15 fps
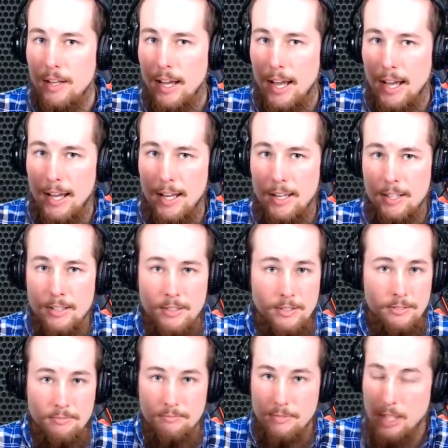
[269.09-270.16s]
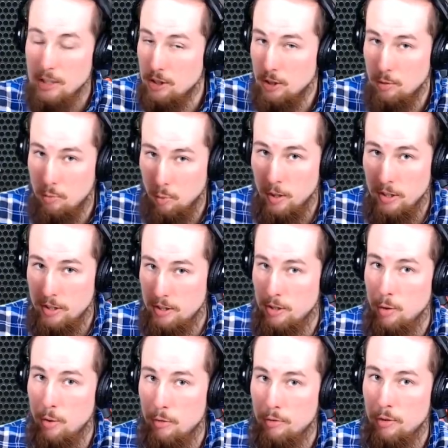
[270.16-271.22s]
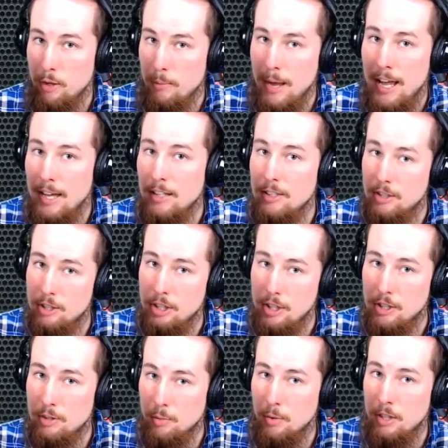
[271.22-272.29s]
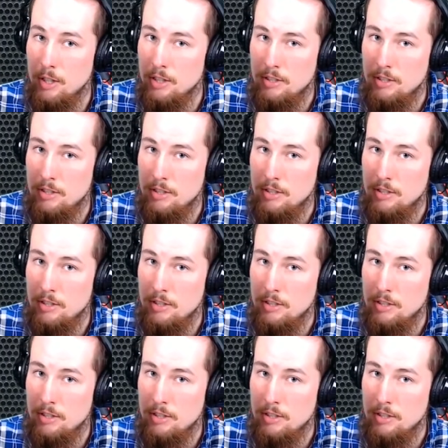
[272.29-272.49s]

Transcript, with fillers: and doesn't want to do it for a man because she doesn't want to